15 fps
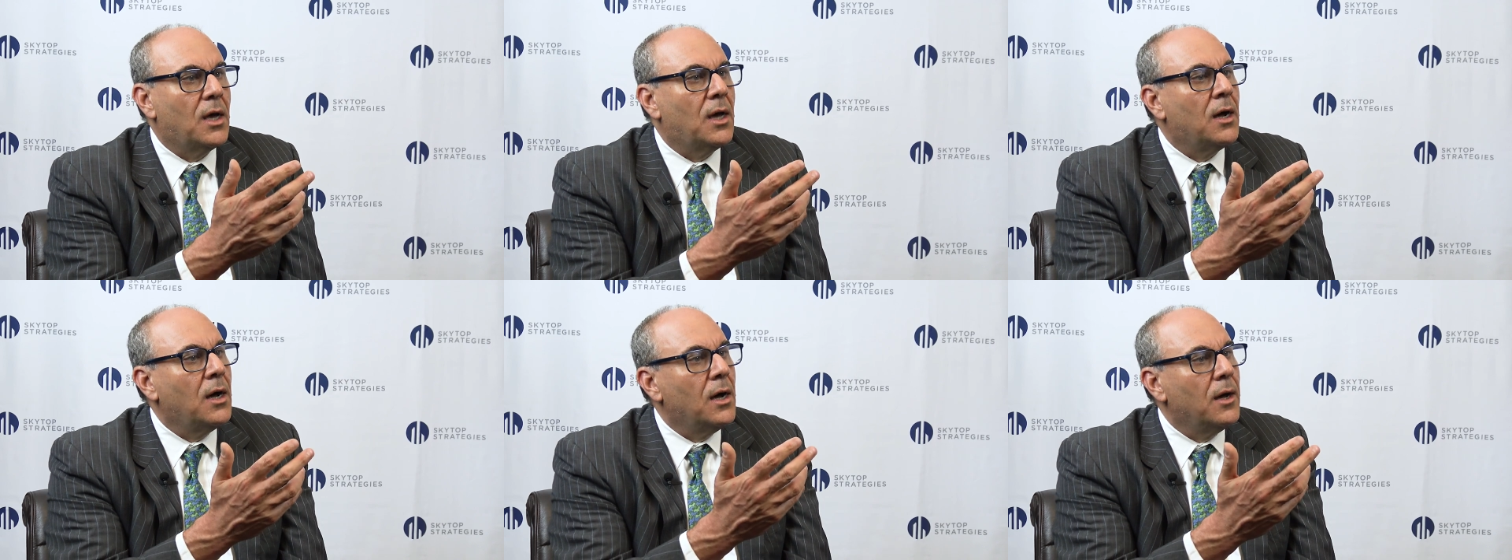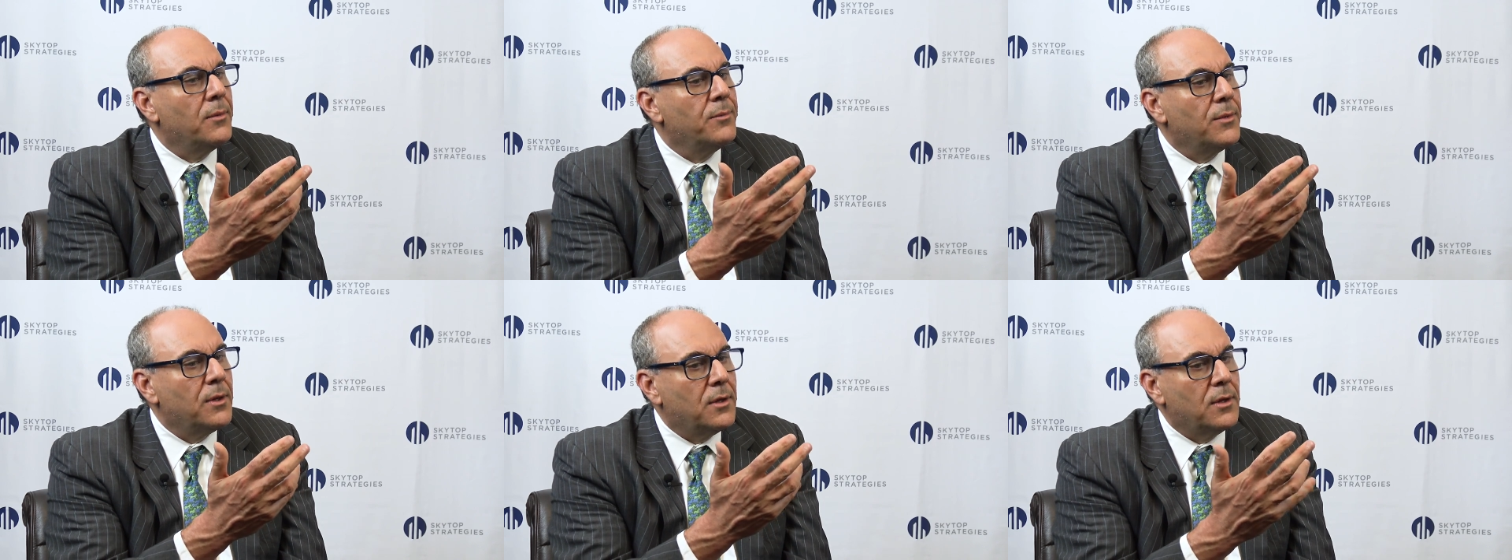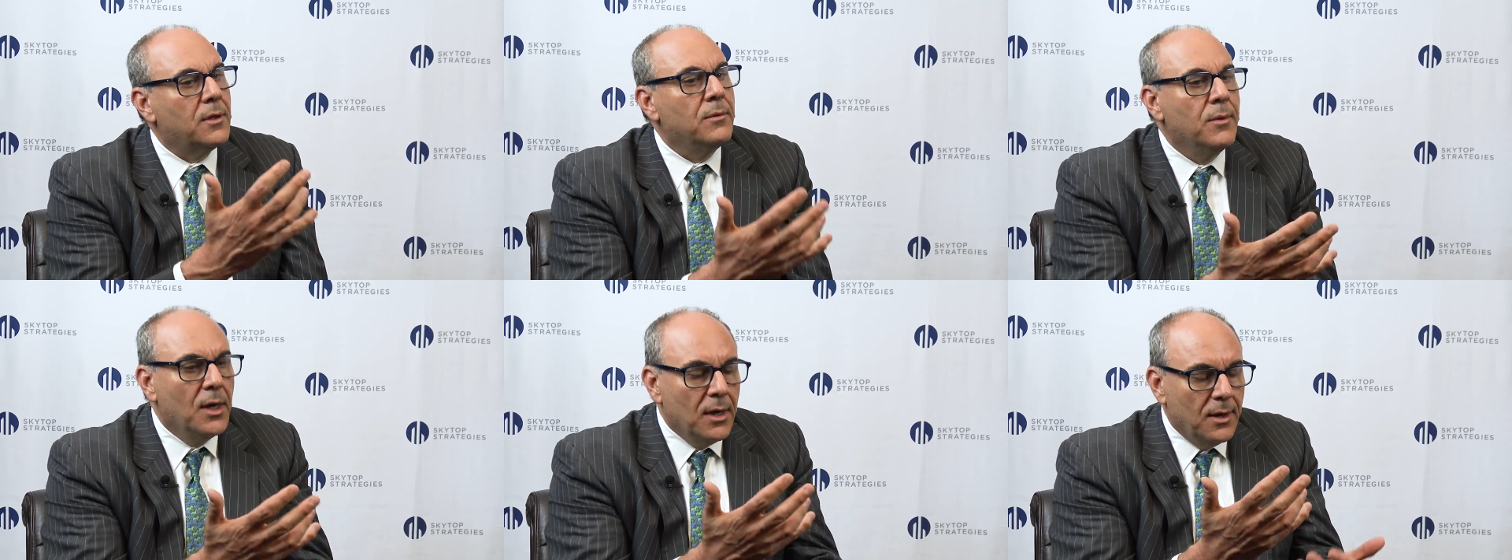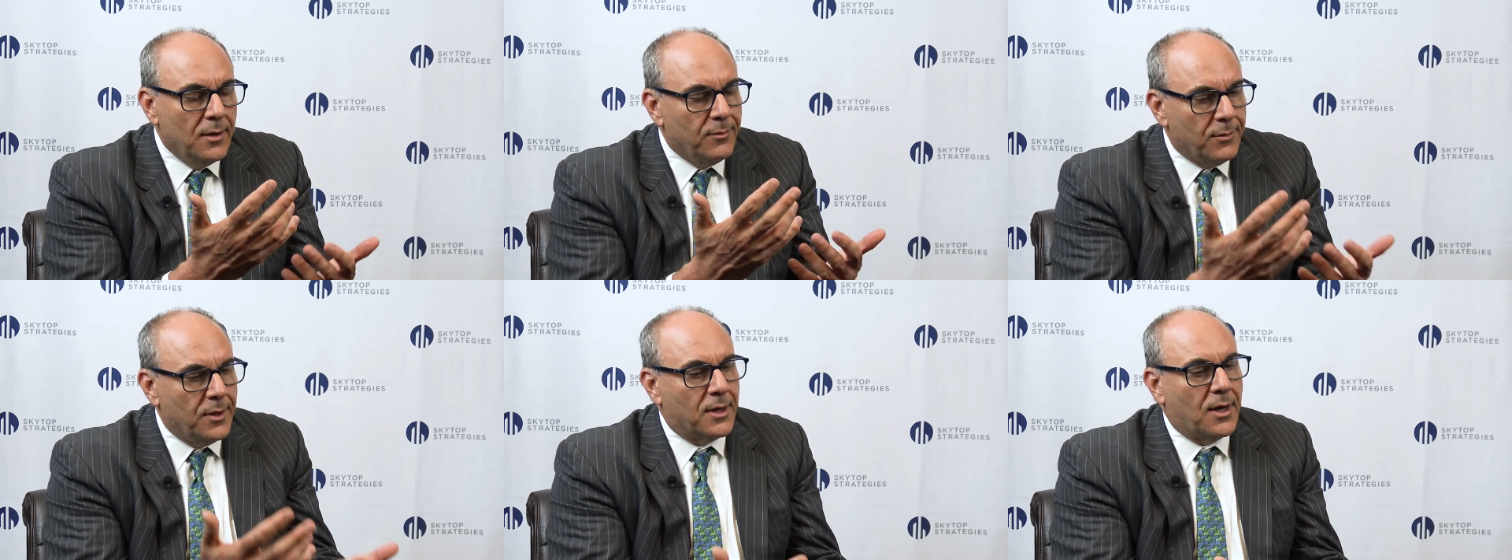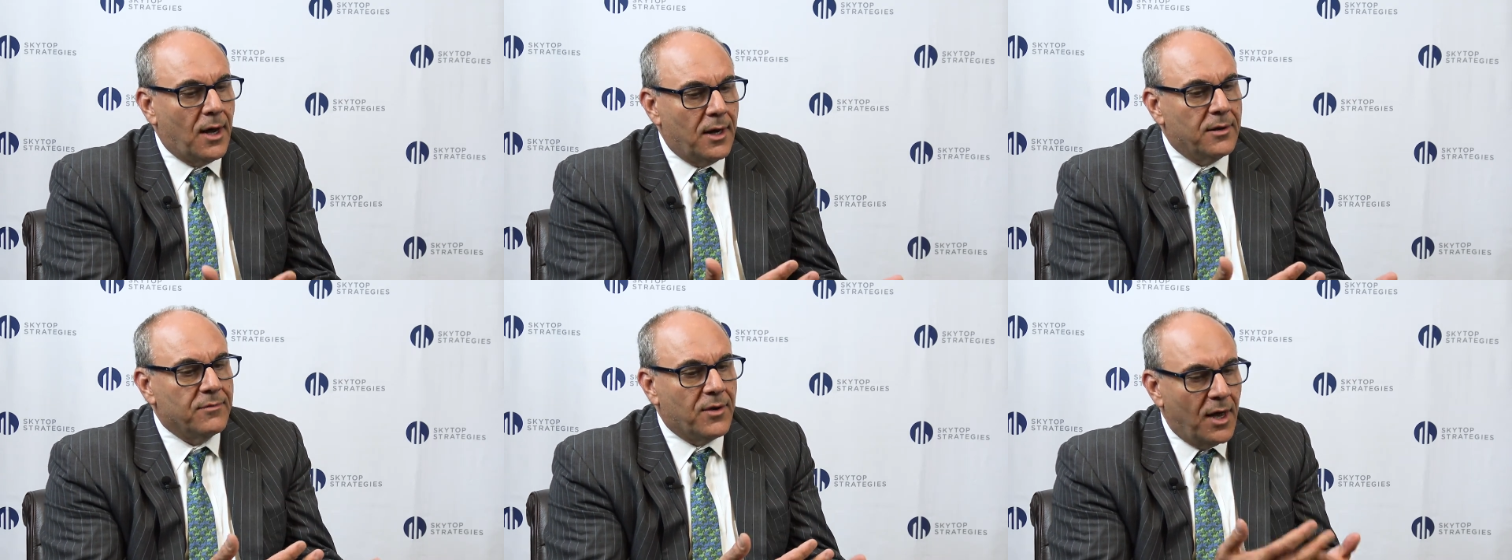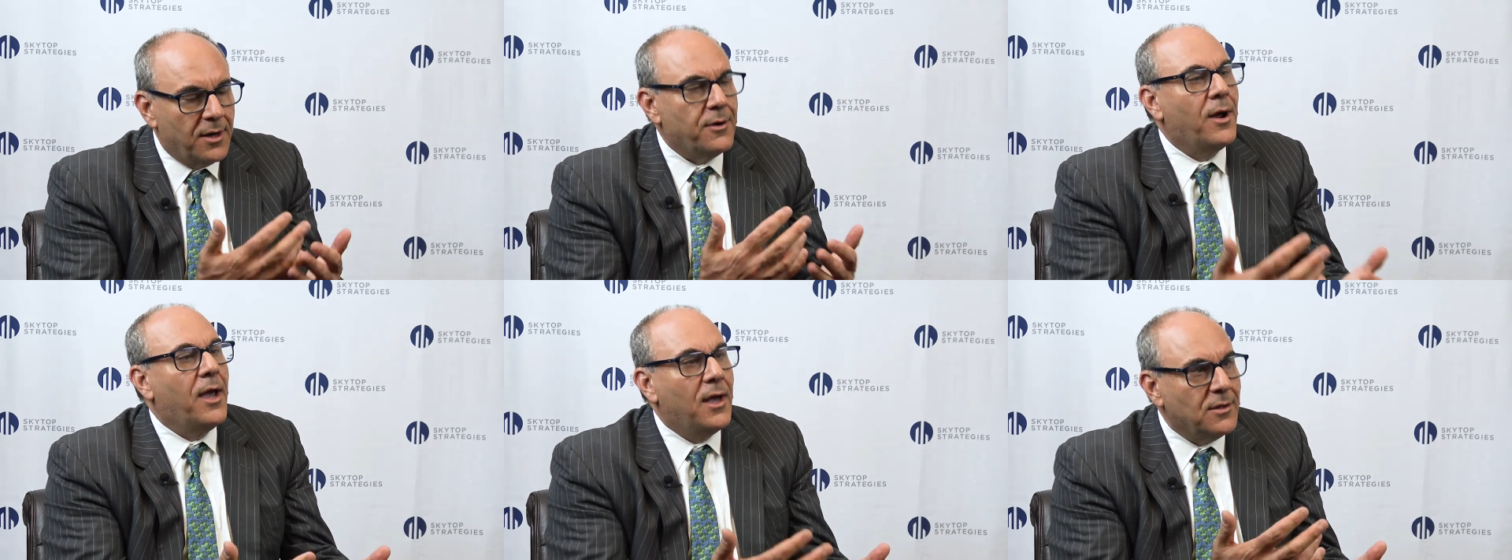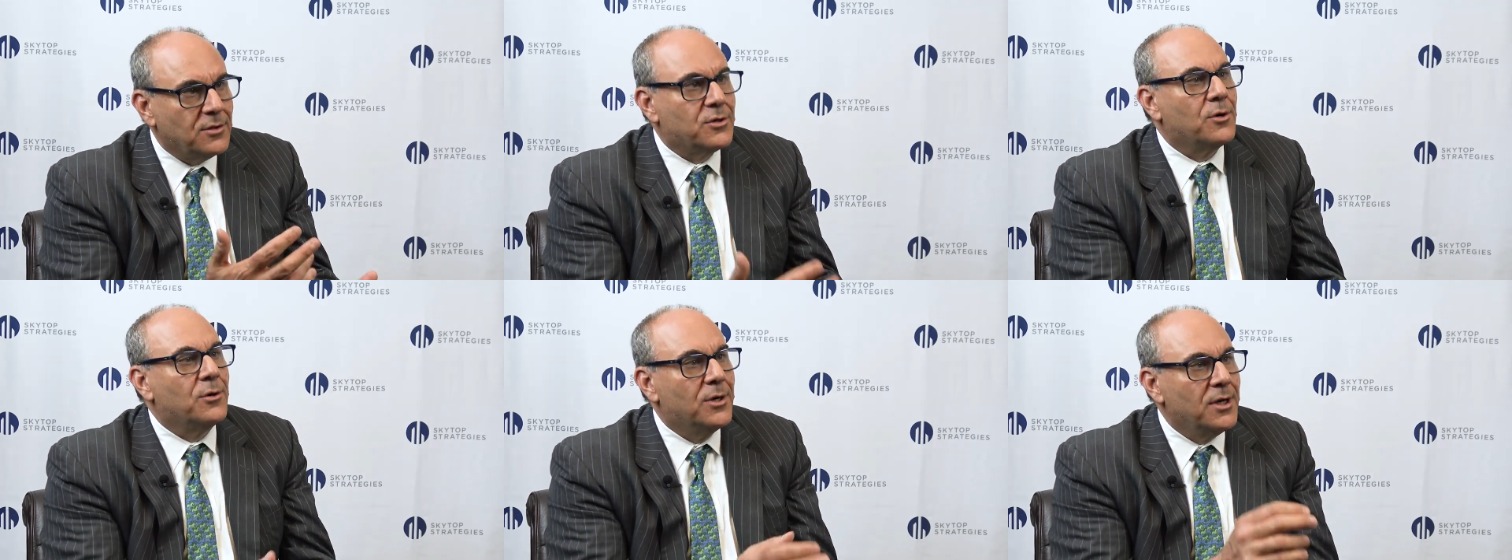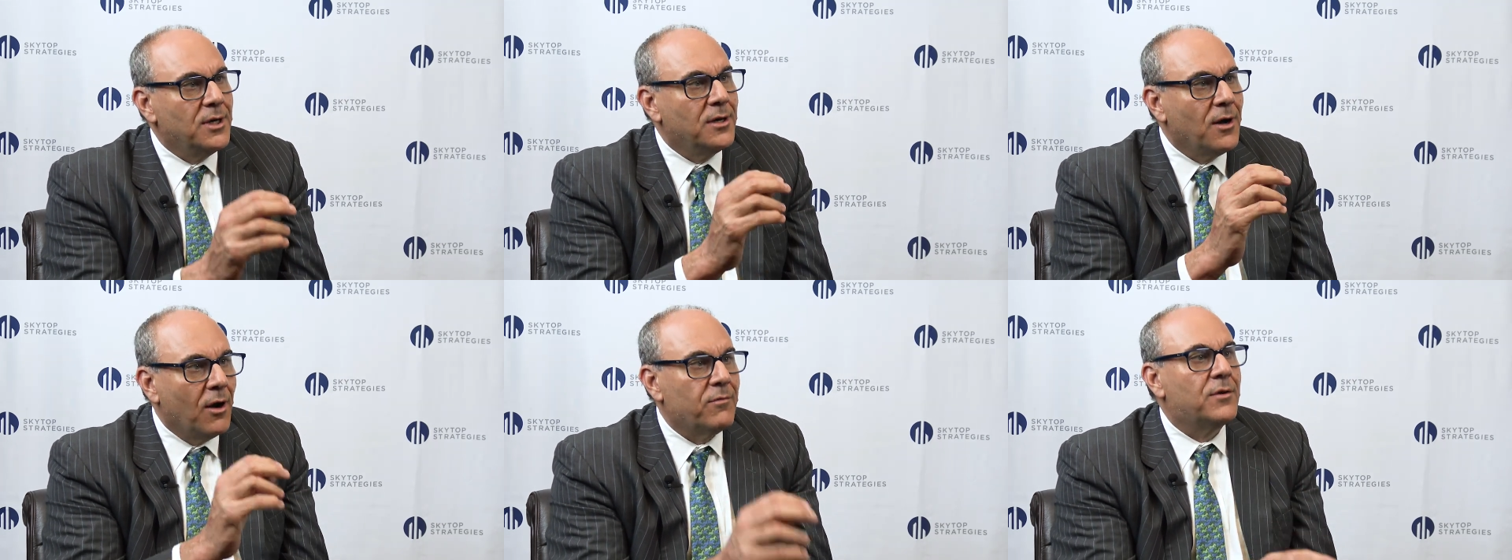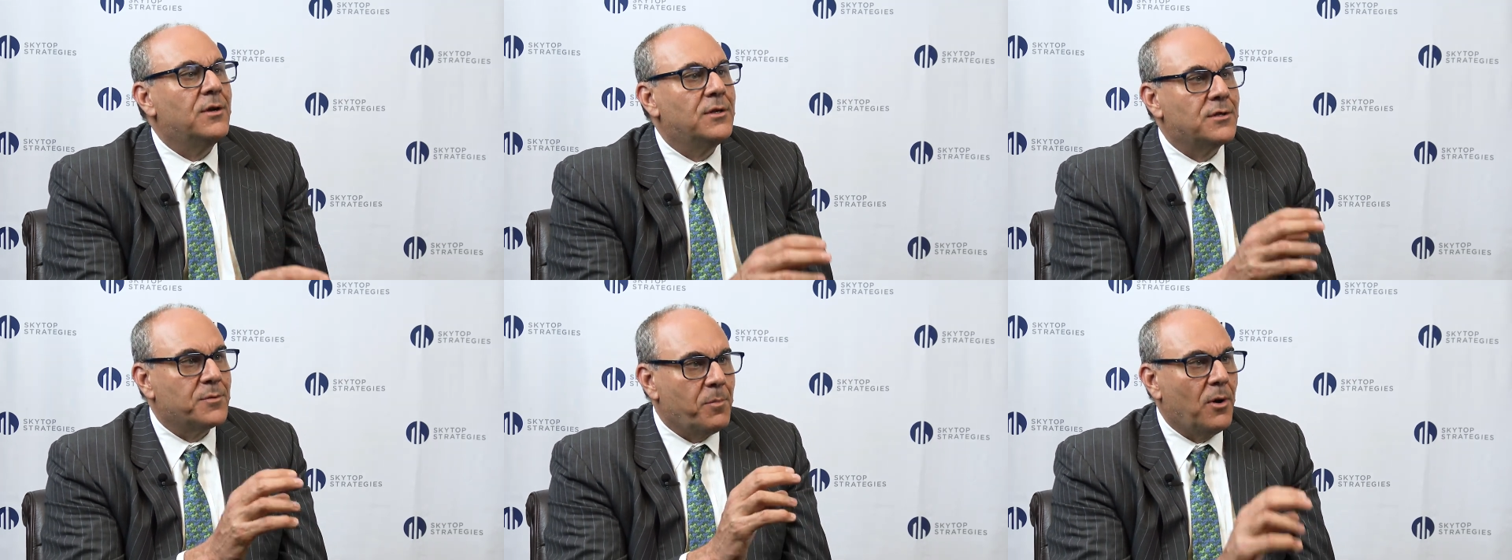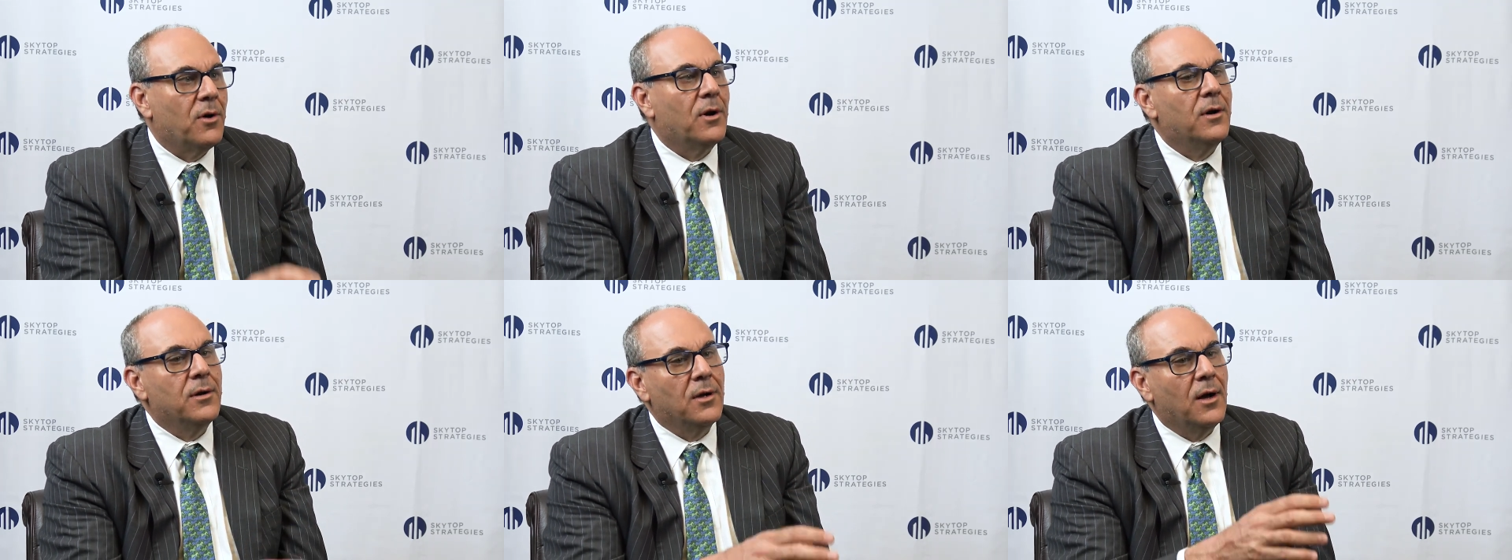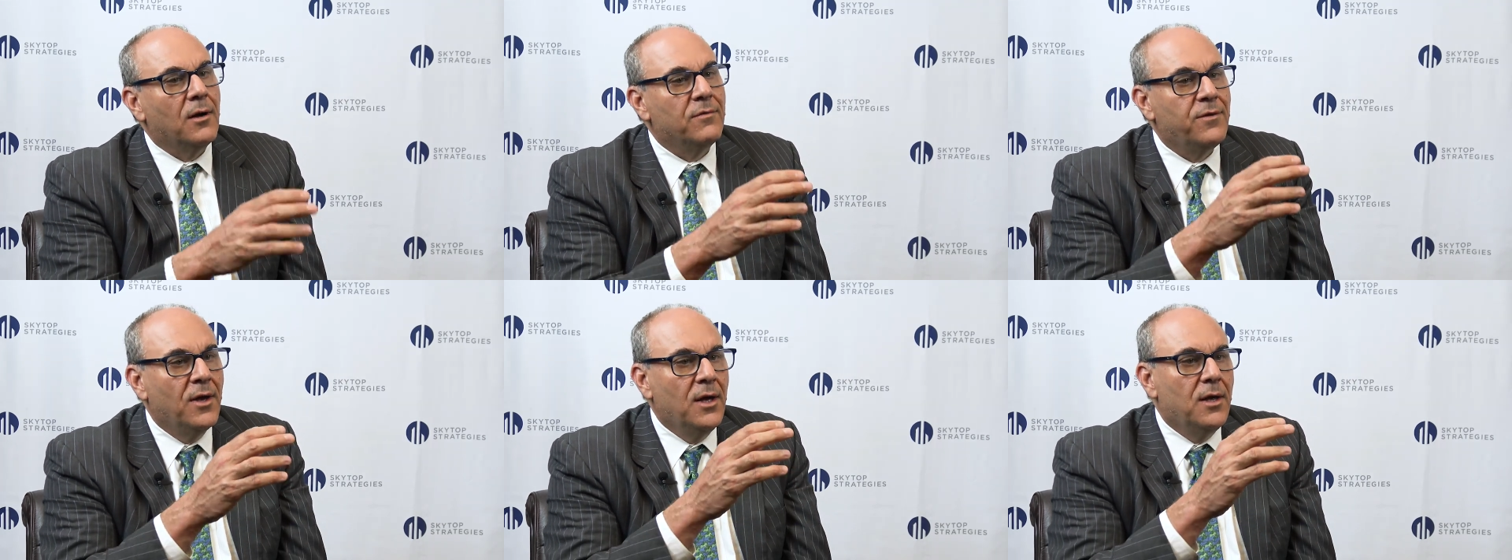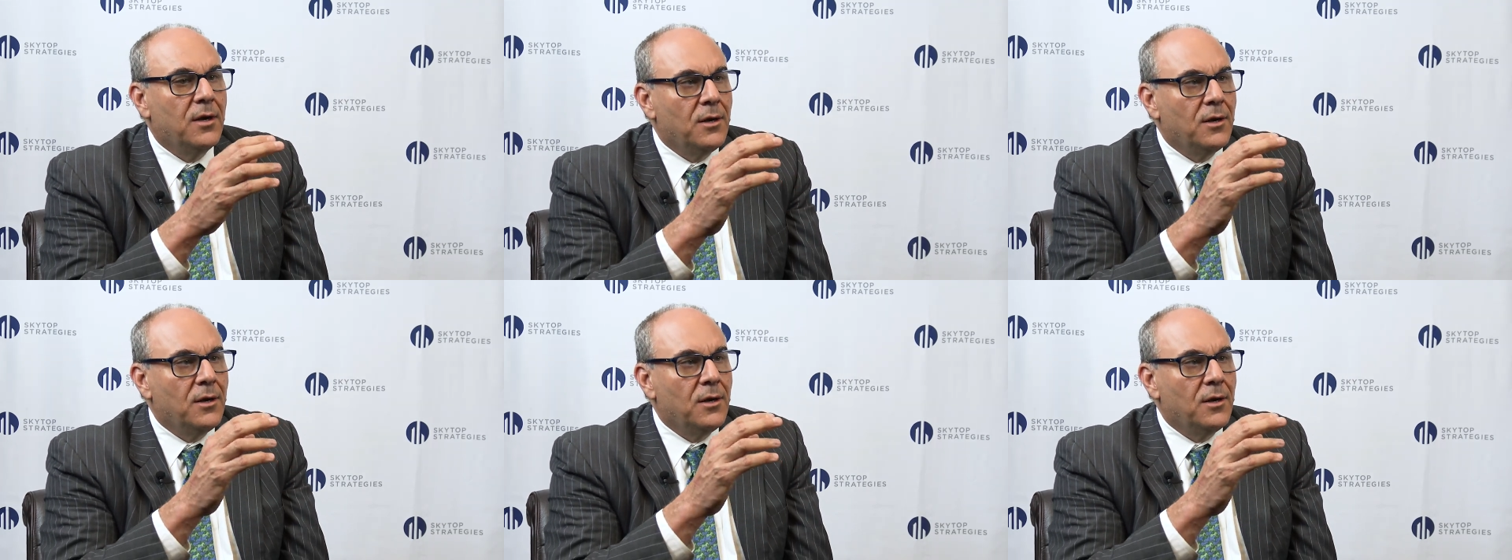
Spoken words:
the kind of get your hands dirty governance part of